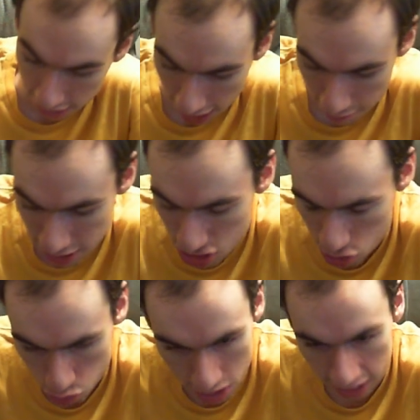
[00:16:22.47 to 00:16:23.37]
I mean, it's
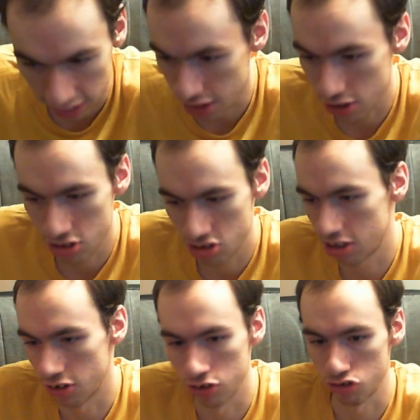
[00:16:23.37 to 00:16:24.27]
really light. You could sit
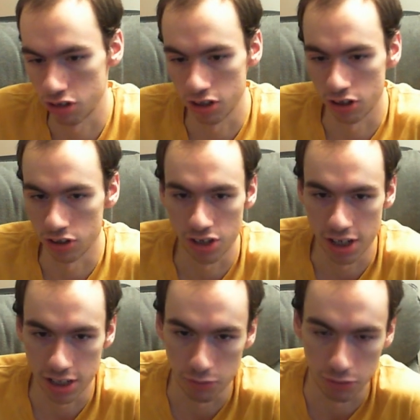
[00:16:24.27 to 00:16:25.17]
there and drink it all day
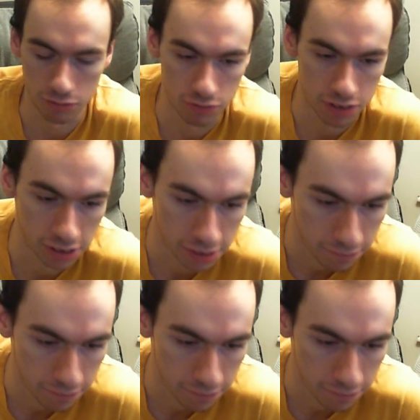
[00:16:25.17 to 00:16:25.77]
and you wouldn't feel it.